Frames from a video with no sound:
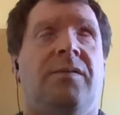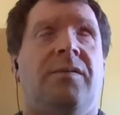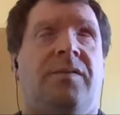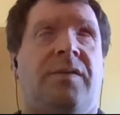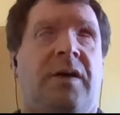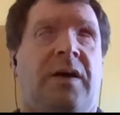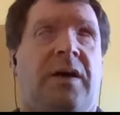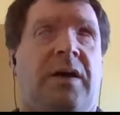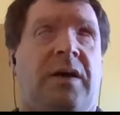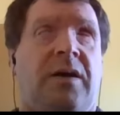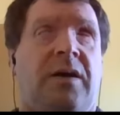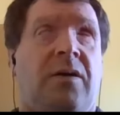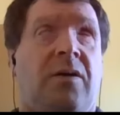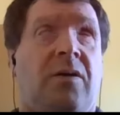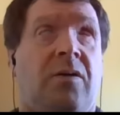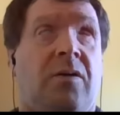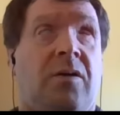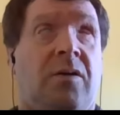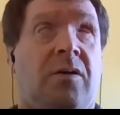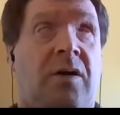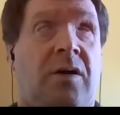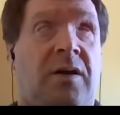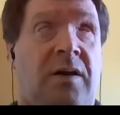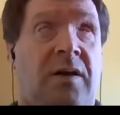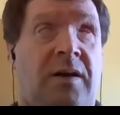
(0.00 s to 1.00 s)
The
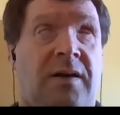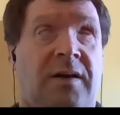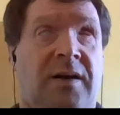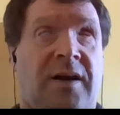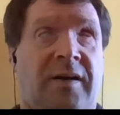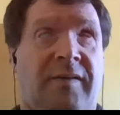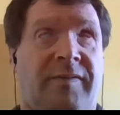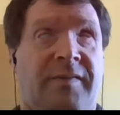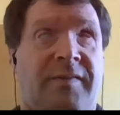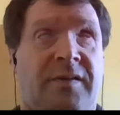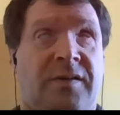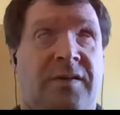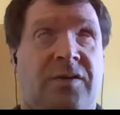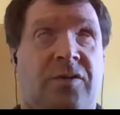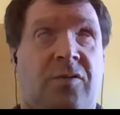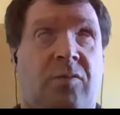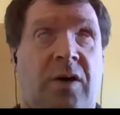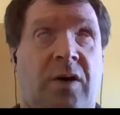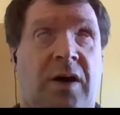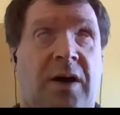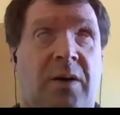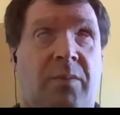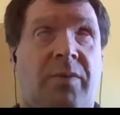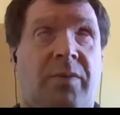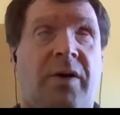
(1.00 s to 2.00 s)
left
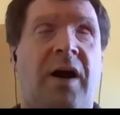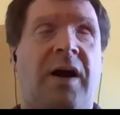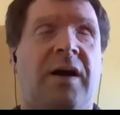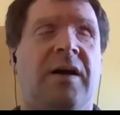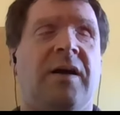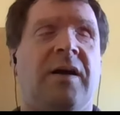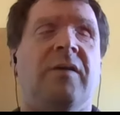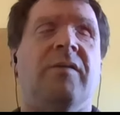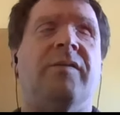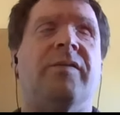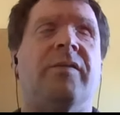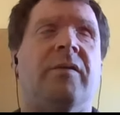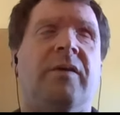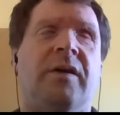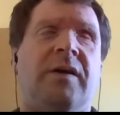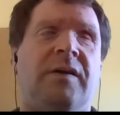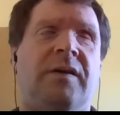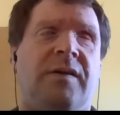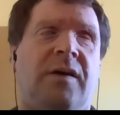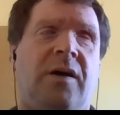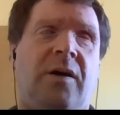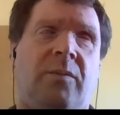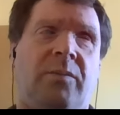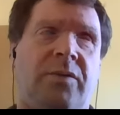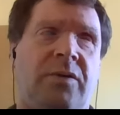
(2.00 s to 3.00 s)
square bracket, for
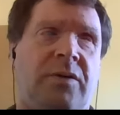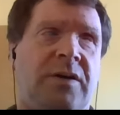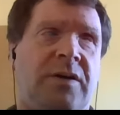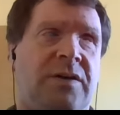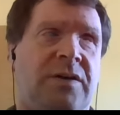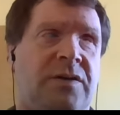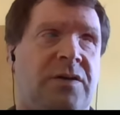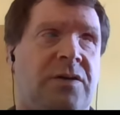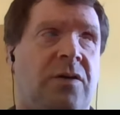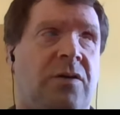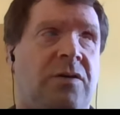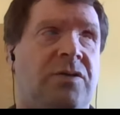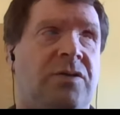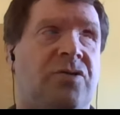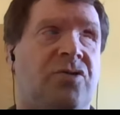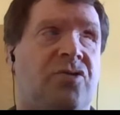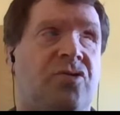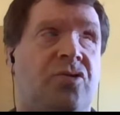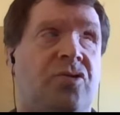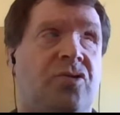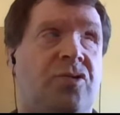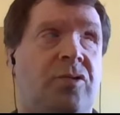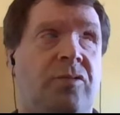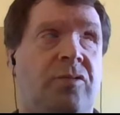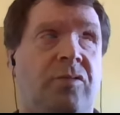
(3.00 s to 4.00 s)
example, is
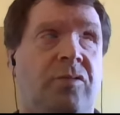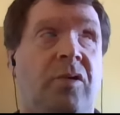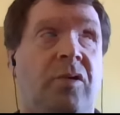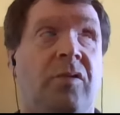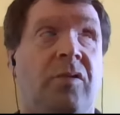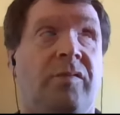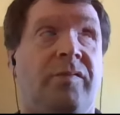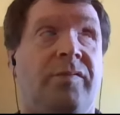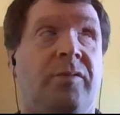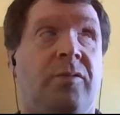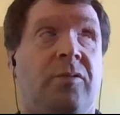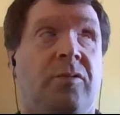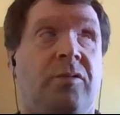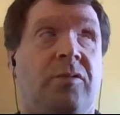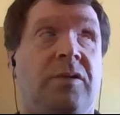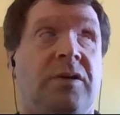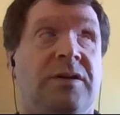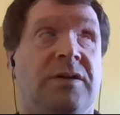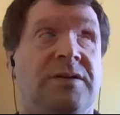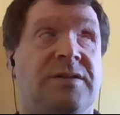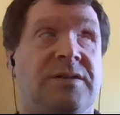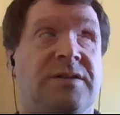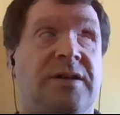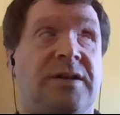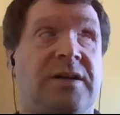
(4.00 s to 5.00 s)
dots two, four,
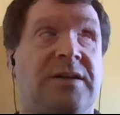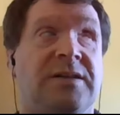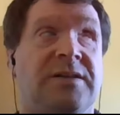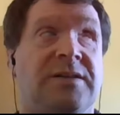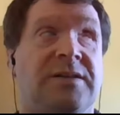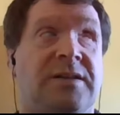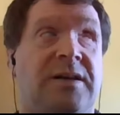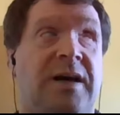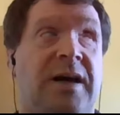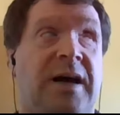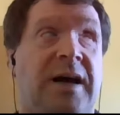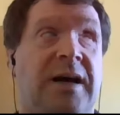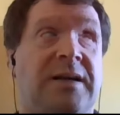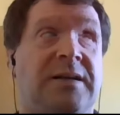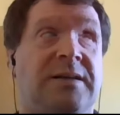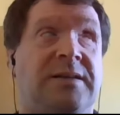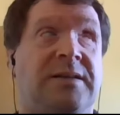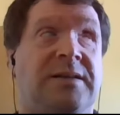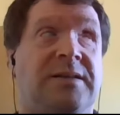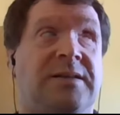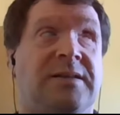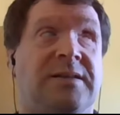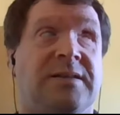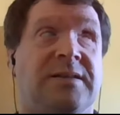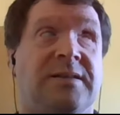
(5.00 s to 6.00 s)
six, and
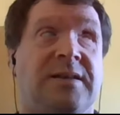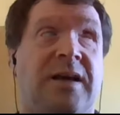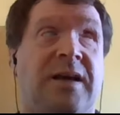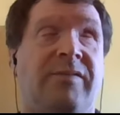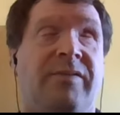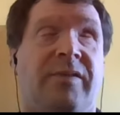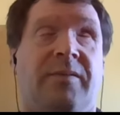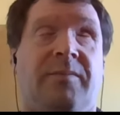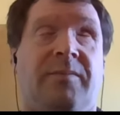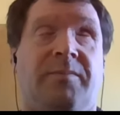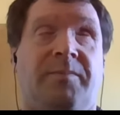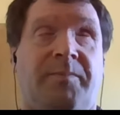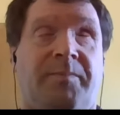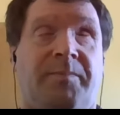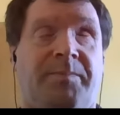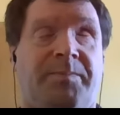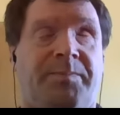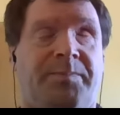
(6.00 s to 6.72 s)
seven.